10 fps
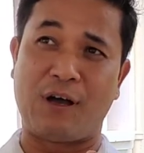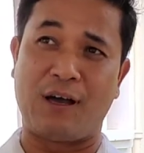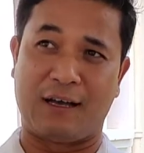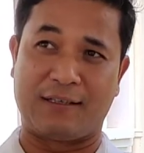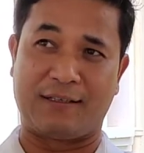
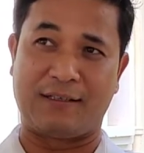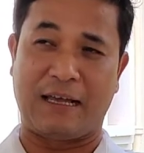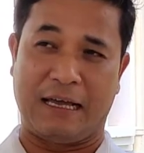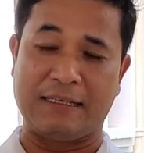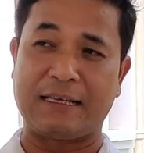us
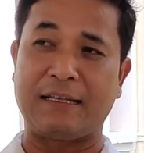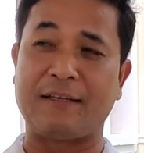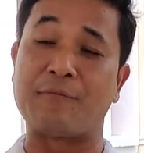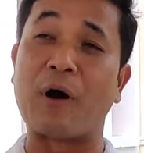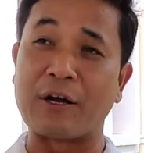as a
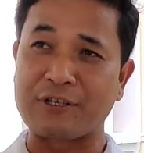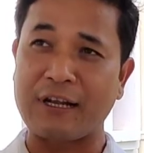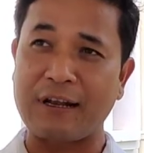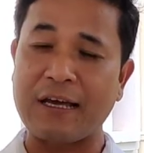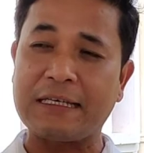
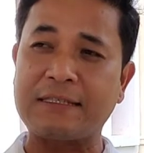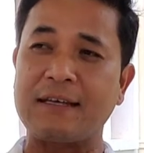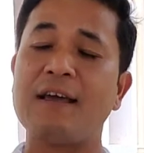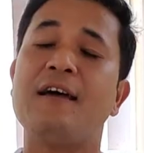marginalized